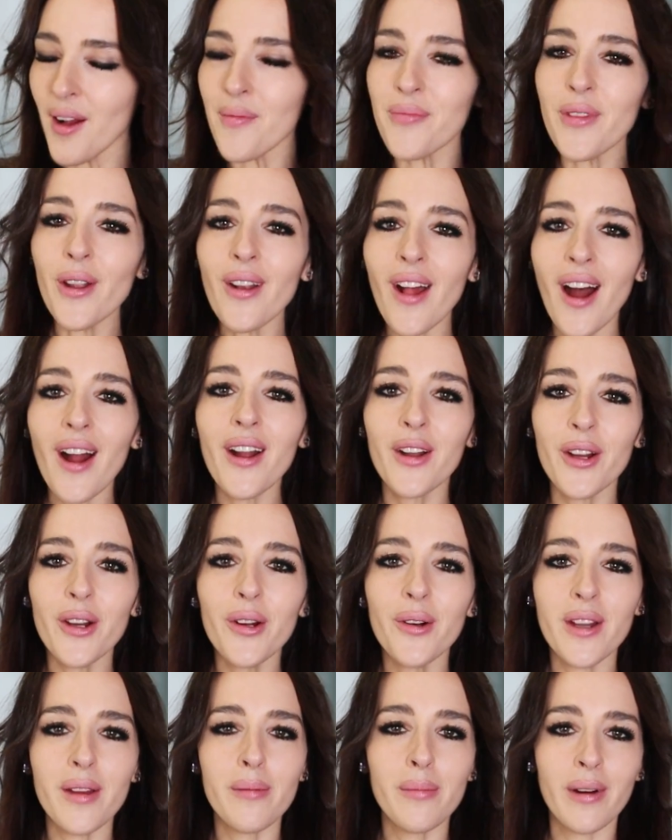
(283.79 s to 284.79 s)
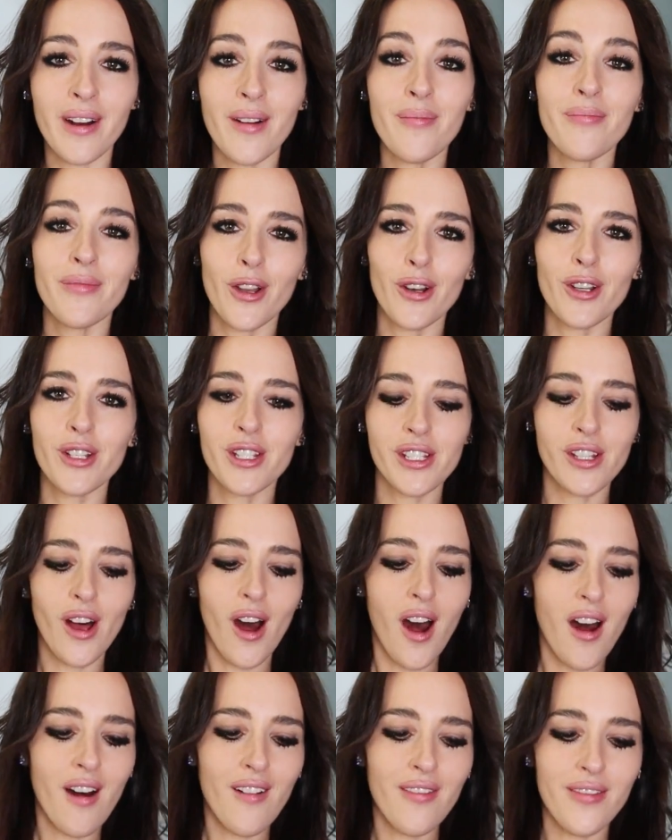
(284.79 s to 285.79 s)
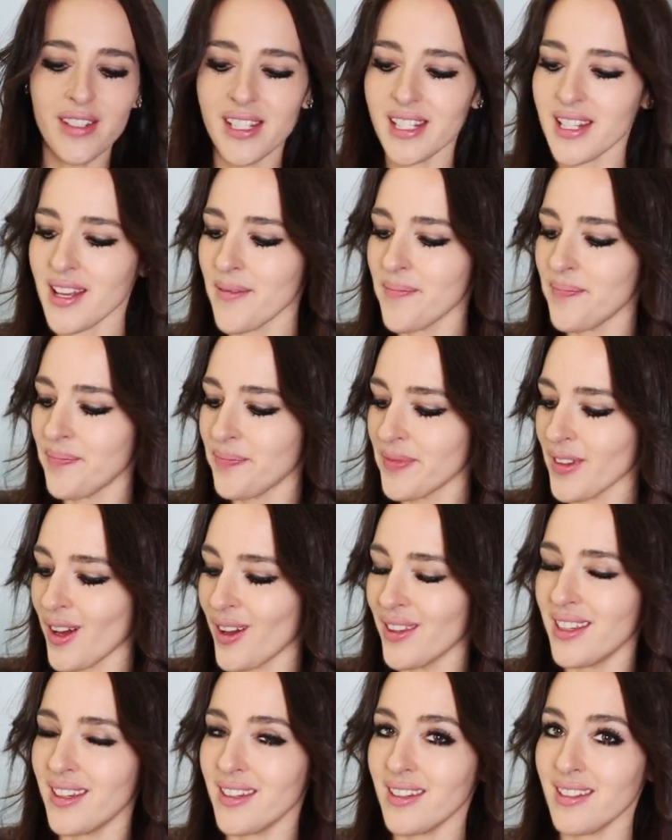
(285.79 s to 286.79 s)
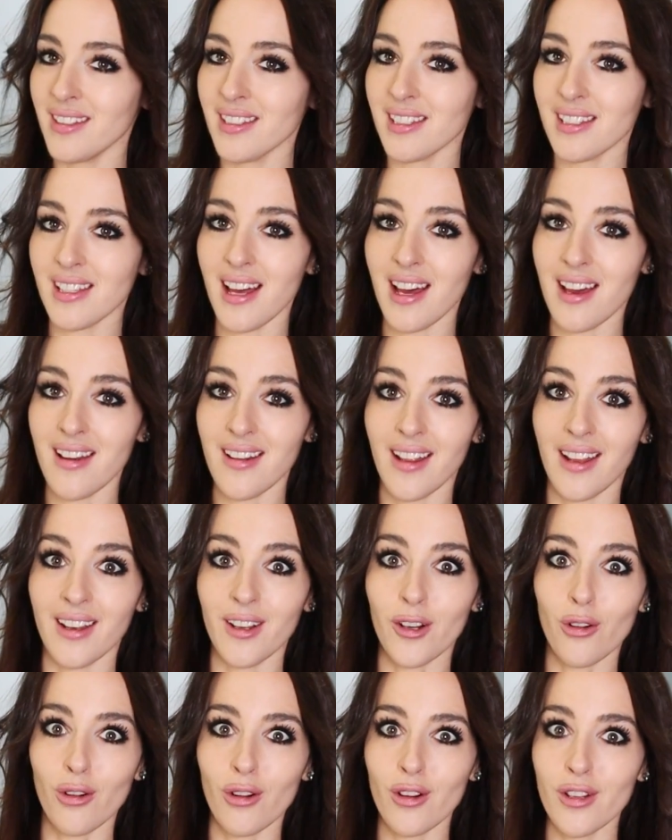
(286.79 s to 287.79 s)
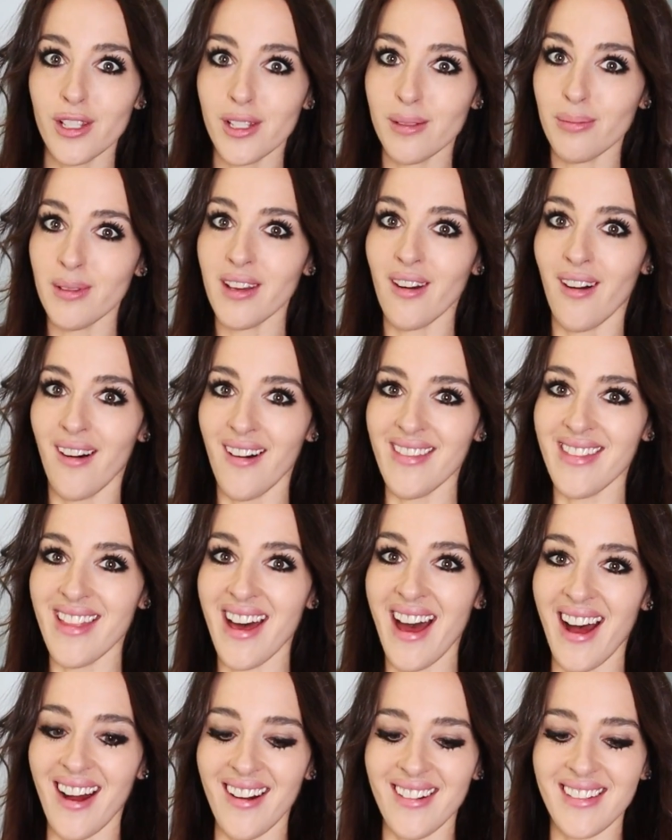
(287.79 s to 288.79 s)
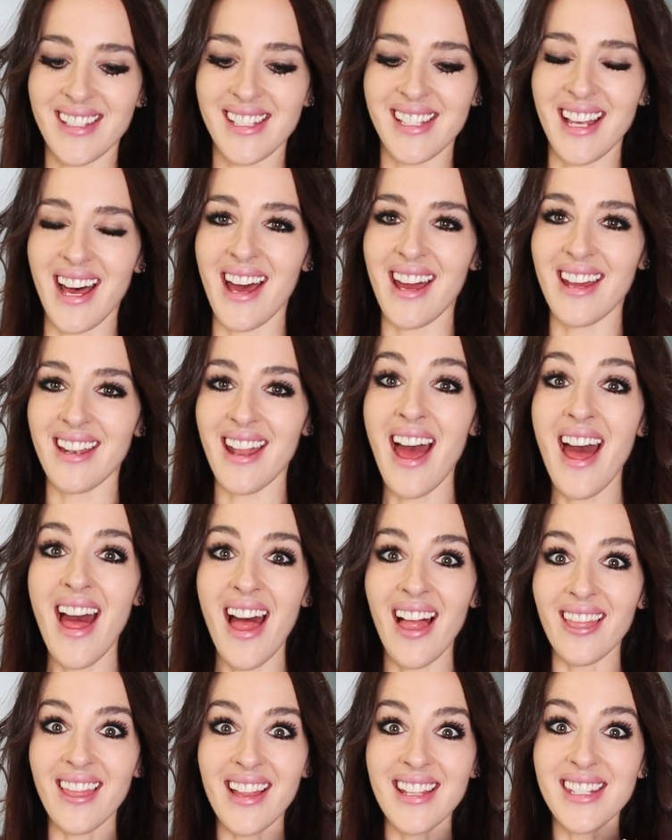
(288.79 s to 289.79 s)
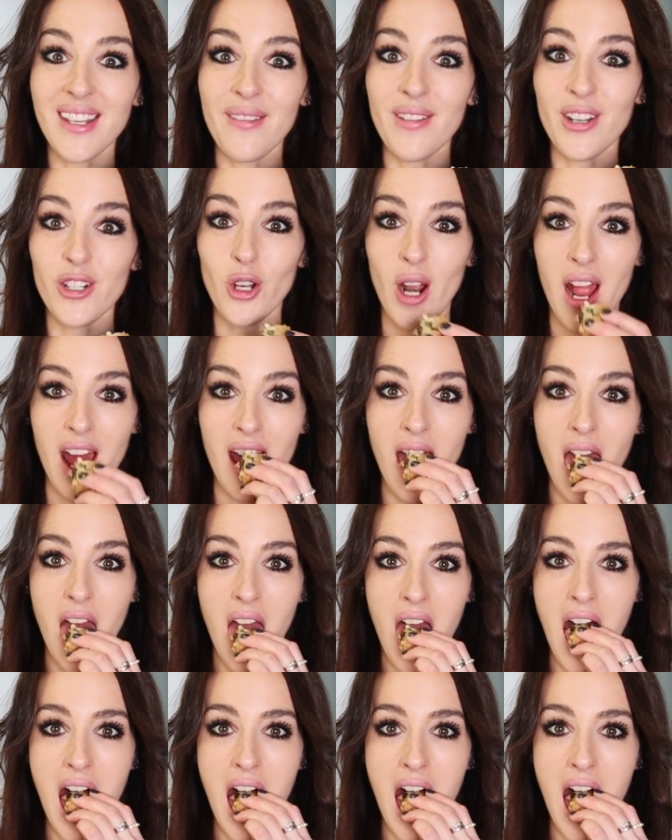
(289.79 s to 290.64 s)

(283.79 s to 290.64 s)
They're not gooey, but they're soft on the inside and crispy on the outside. Let's give it a try.